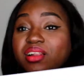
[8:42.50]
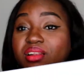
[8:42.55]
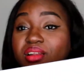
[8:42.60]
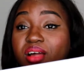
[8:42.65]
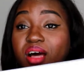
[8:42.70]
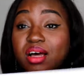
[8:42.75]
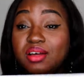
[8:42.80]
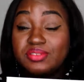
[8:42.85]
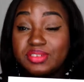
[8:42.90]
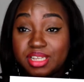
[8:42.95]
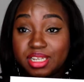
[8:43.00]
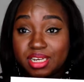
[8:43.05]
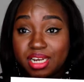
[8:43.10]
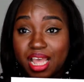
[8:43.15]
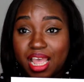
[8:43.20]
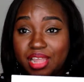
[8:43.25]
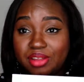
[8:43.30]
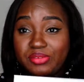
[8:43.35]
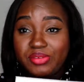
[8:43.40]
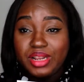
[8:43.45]
love it
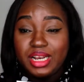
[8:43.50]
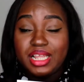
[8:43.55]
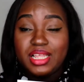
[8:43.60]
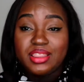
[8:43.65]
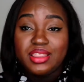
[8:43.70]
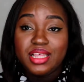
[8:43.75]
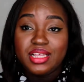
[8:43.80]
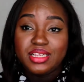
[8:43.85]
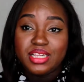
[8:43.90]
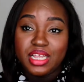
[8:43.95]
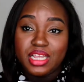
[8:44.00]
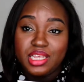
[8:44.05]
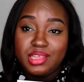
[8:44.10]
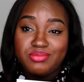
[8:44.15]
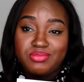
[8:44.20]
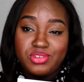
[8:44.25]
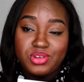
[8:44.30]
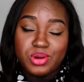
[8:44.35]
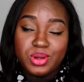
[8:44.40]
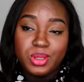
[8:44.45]
I really think that
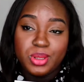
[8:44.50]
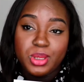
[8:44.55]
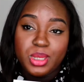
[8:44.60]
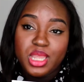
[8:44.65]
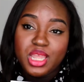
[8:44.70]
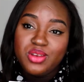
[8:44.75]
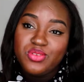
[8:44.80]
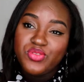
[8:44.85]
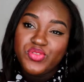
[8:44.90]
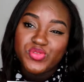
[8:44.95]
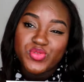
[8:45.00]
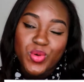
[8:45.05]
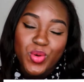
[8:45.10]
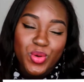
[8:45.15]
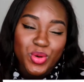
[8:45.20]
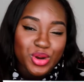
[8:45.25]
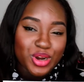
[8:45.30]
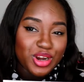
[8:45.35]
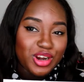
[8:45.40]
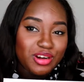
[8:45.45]
if you're looking
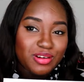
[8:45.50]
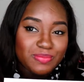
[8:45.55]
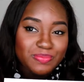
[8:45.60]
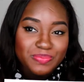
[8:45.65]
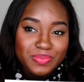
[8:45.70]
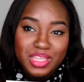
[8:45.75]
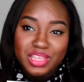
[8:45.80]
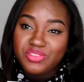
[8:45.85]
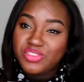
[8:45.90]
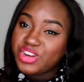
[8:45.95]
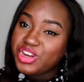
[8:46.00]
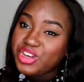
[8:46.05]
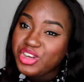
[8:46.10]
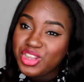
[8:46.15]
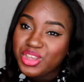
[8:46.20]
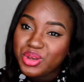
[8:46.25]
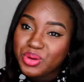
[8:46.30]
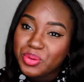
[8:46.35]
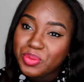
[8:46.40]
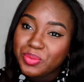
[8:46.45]
for if you're
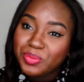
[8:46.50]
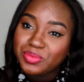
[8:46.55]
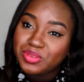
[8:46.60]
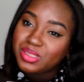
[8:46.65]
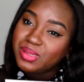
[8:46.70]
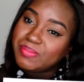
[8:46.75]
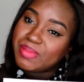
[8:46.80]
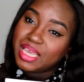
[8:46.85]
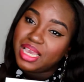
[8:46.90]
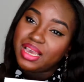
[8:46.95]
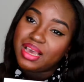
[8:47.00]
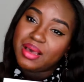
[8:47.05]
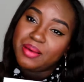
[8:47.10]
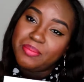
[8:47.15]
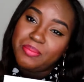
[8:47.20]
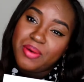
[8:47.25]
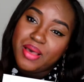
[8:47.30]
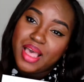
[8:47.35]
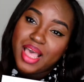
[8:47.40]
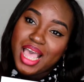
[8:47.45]
new to
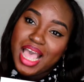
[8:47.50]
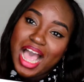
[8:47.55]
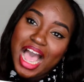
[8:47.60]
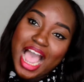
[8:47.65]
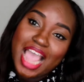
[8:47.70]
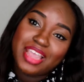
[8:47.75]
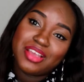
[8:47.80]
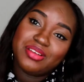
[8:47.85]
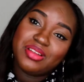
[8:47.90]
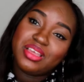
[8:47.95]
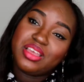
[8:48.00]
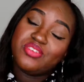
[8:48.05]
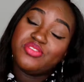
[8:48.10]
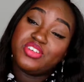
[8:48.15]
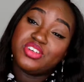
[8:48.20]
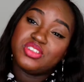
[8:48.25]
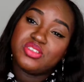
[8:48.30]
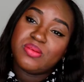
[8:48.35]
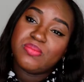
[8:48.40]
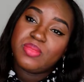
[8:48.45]
makeup and you're looking
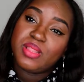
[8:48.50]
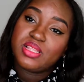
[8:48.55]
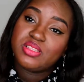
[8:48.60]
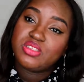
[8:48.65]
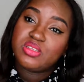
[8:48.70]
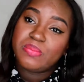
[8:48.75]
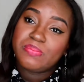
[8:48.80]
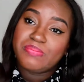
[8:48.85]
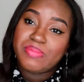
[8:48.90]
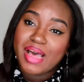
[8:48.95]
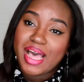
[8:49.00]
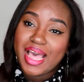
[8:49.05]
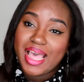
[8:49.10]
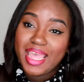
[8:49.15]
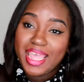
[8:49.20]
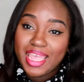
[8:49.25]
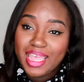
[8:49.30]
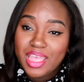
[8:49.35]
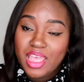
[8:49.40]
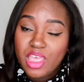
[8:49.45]
for something to
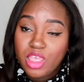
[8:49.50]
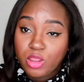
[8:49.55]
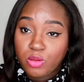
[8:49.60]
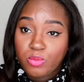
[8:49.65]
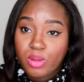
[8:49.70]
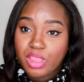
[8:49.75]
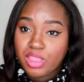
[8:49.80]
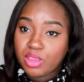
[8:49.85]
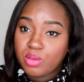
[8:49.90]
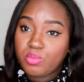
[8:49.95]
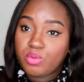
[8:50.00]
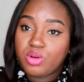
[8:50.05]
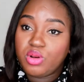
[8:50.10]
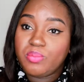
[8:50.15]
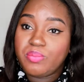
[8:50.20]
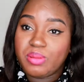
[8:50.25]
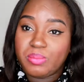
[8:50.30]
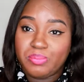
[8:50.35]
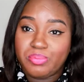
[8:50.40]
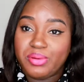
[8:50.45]
buy where you
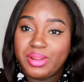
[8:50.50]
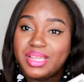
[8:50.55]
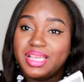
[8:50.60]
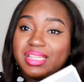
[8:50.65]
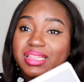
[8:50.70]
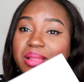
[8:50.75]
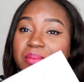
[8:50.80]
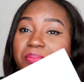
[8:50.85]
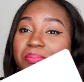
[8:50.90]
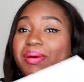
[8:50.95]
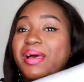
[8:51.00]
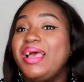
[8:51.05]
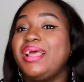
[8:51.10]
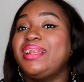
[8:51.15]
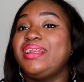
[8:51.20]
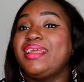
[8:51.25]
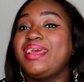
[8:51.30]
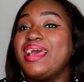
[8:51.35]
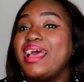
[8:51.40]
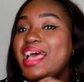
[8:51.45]
wouldn't be breaking the
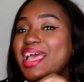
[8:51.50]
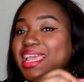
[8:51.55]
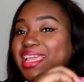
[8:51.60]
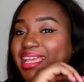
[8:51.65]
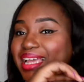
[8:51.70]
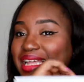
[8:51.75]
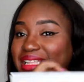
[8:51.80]
bank and